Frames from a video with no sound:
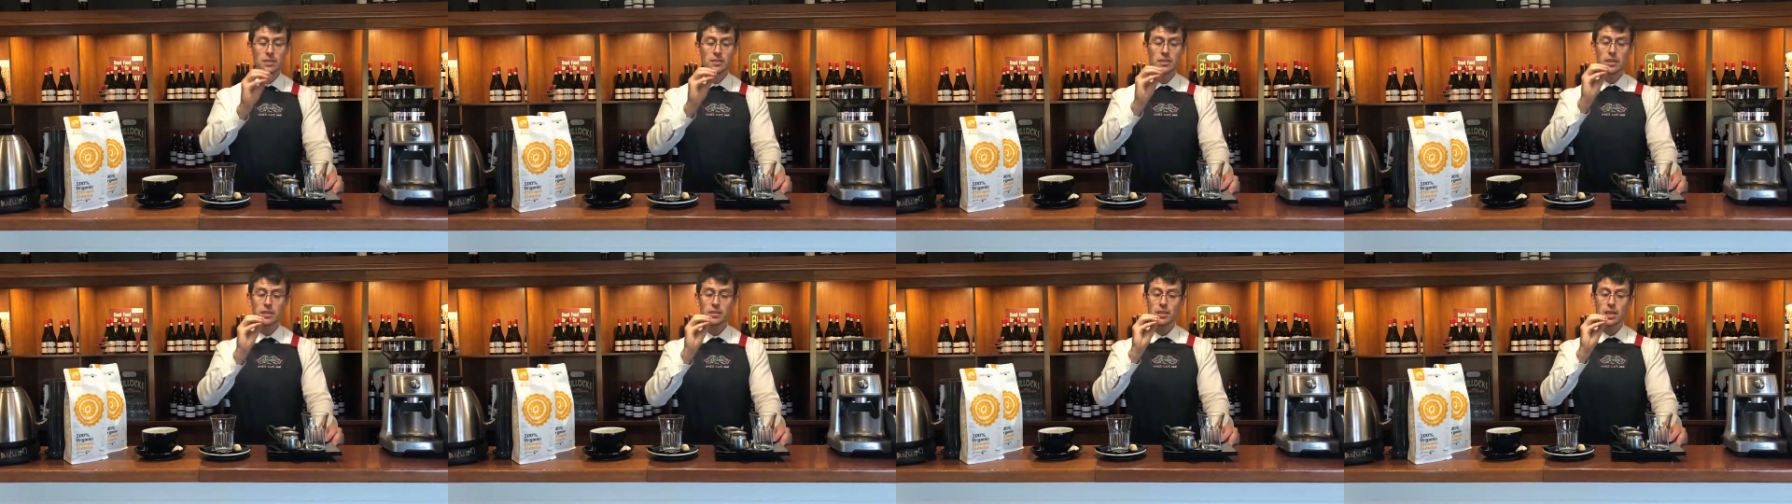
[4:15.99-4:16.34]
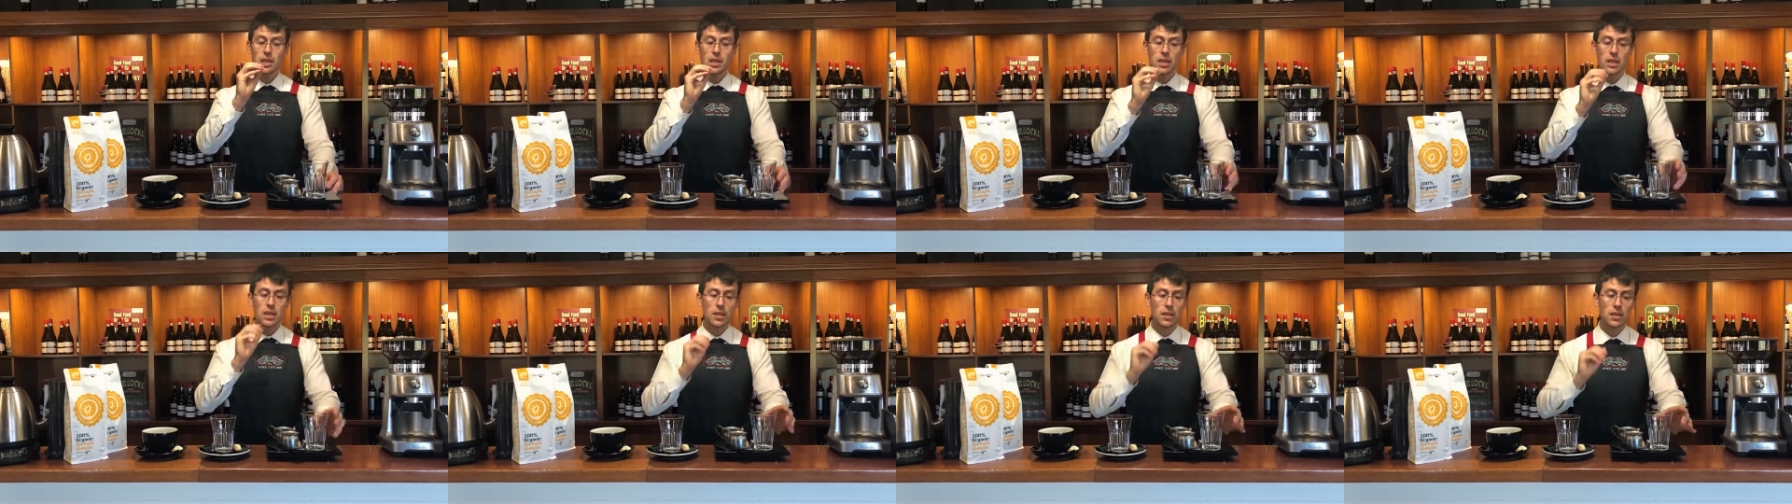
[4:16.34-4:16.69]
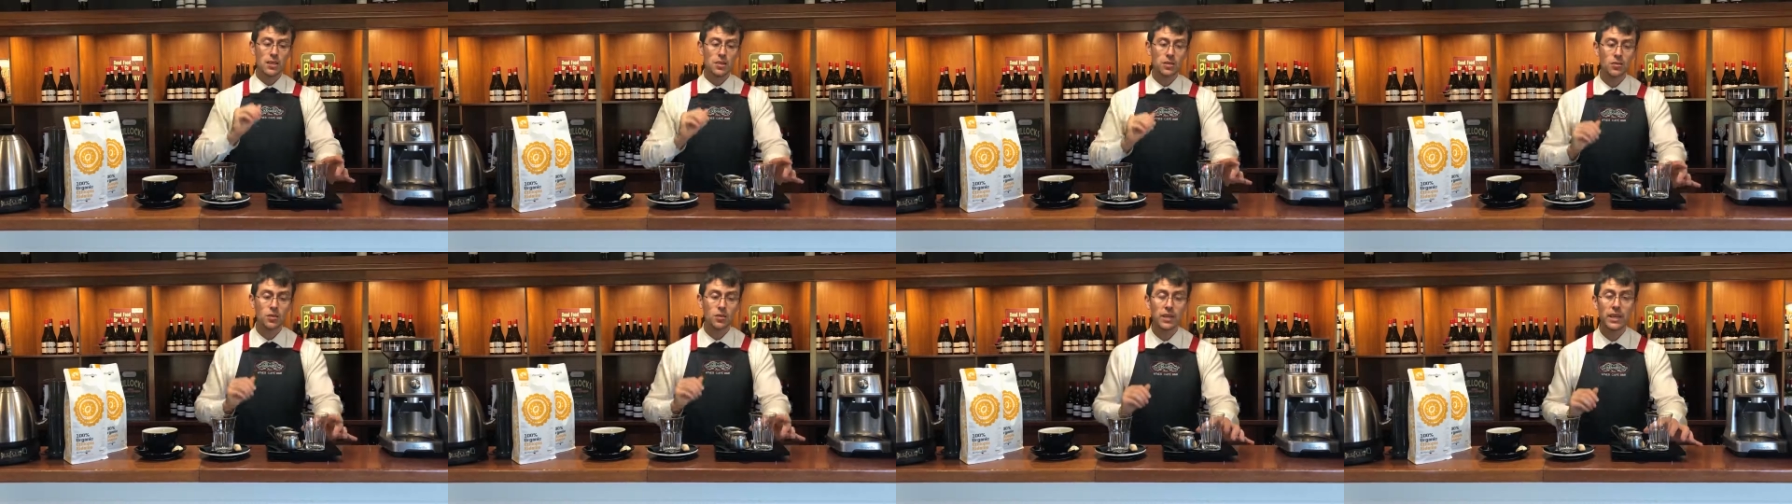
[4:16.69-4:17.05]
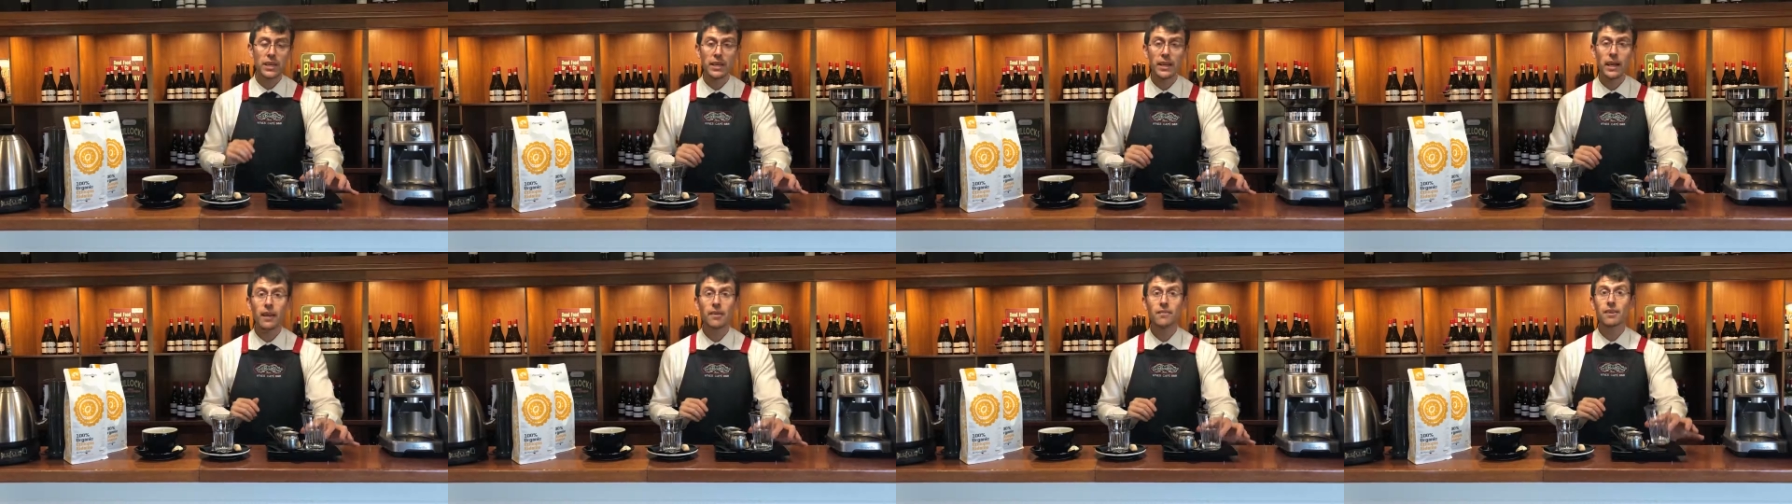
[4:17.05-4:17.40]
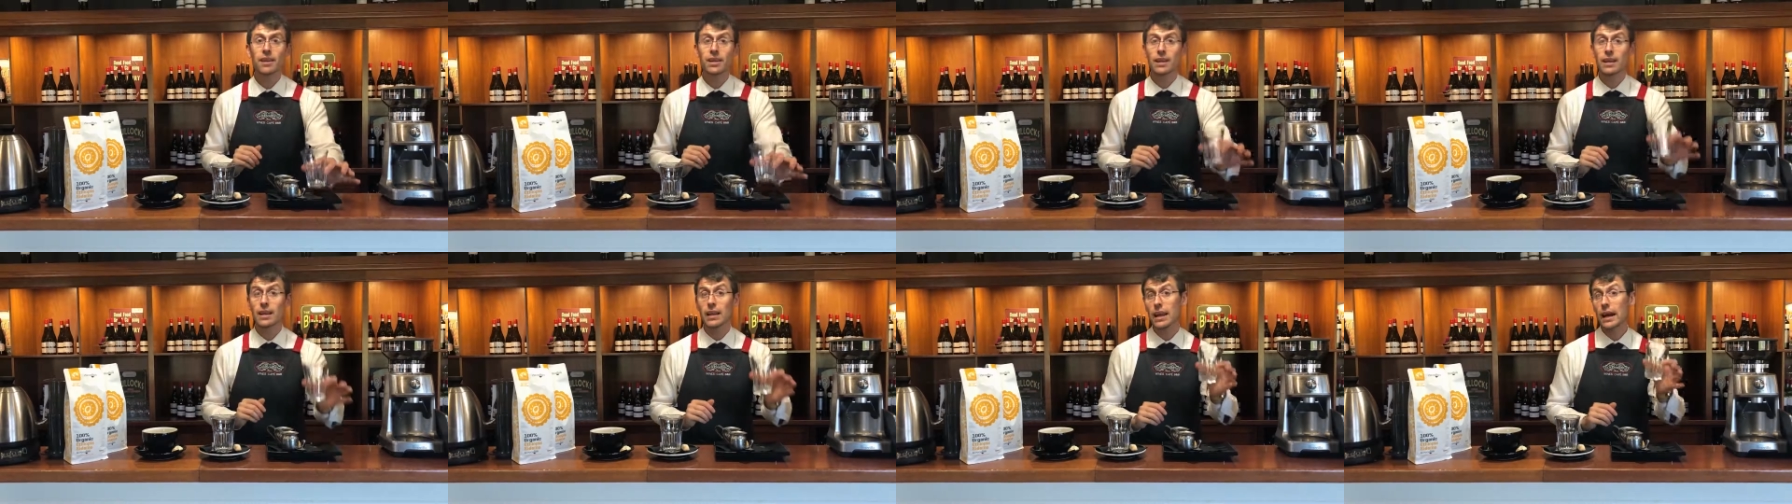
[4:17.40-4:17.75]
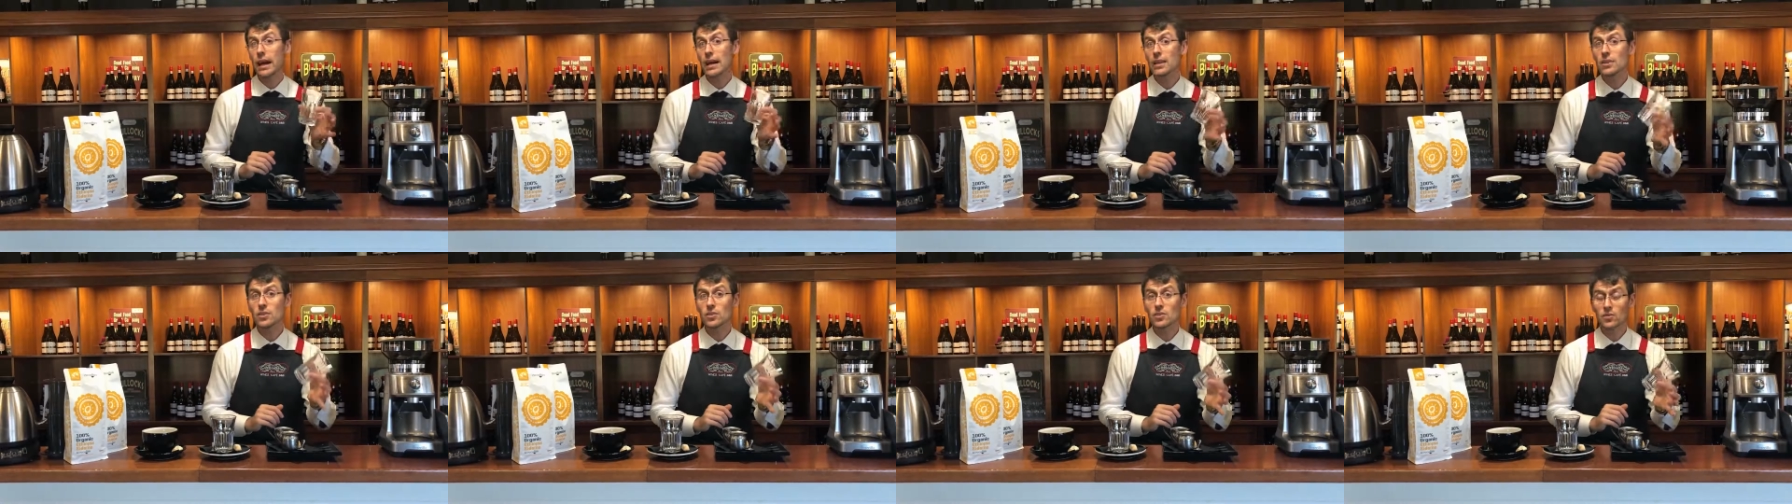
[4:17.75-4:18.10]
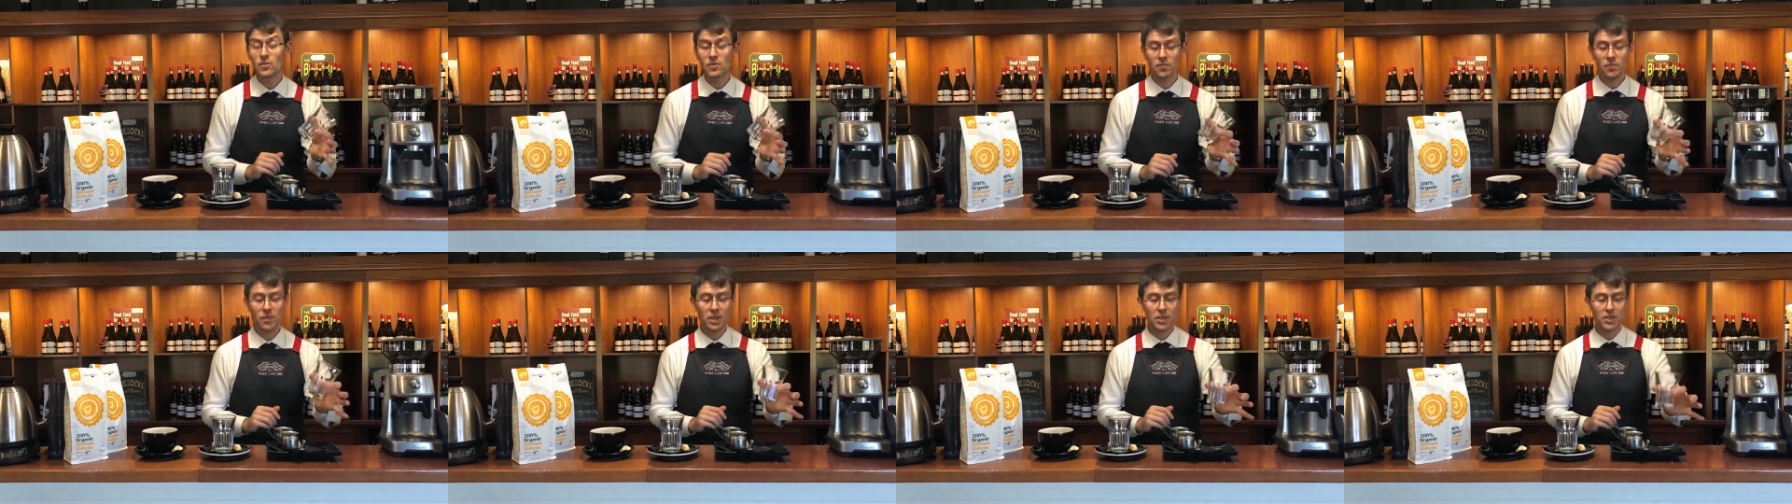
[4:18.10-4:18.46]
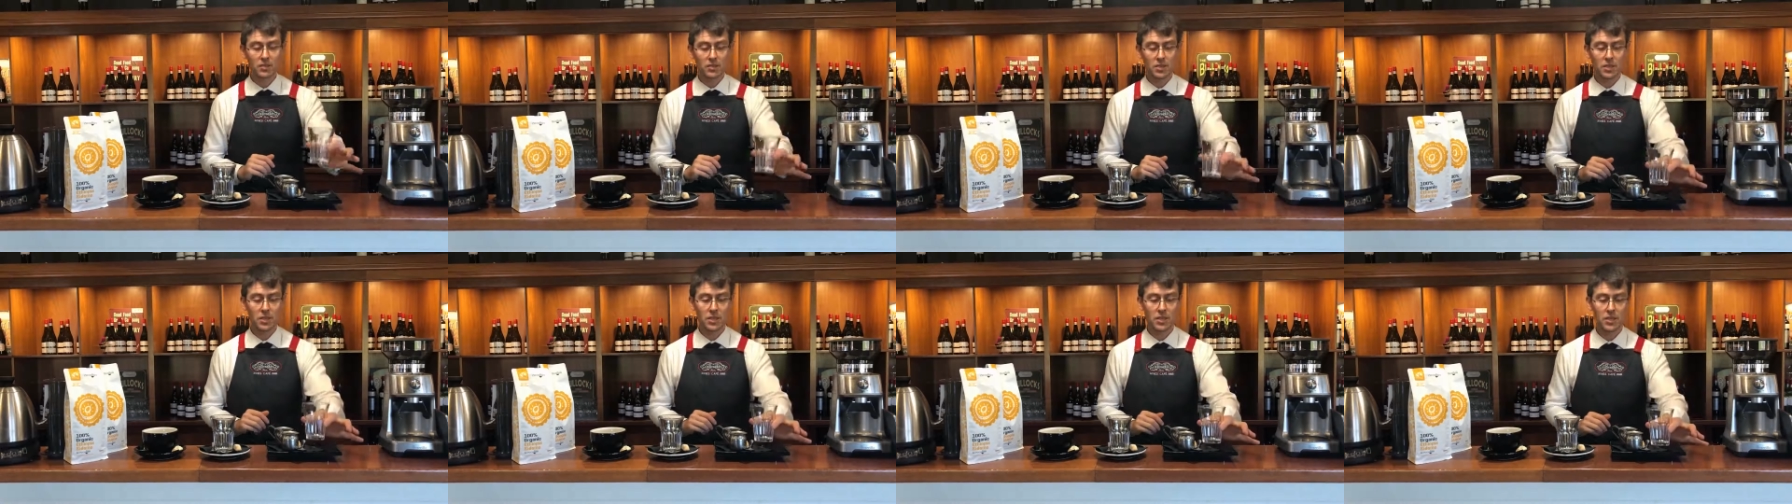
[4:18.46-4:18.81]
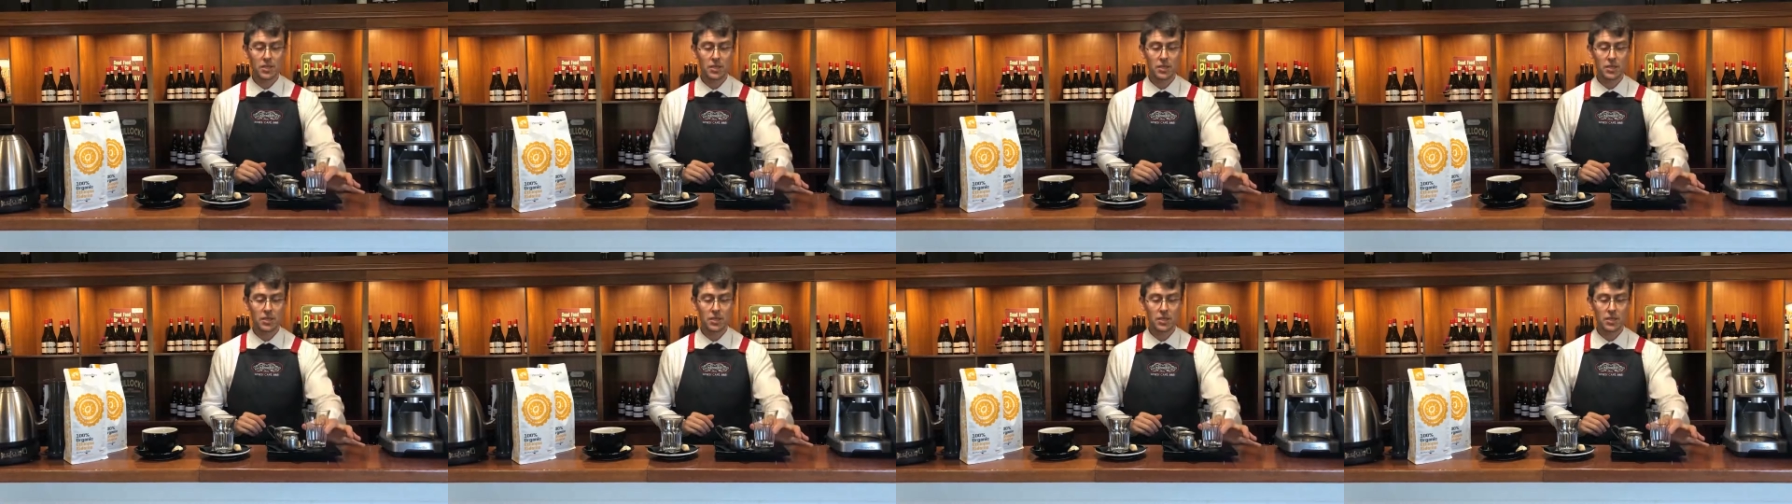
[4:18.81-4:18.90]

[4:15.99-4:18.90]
that you can have a glass of milk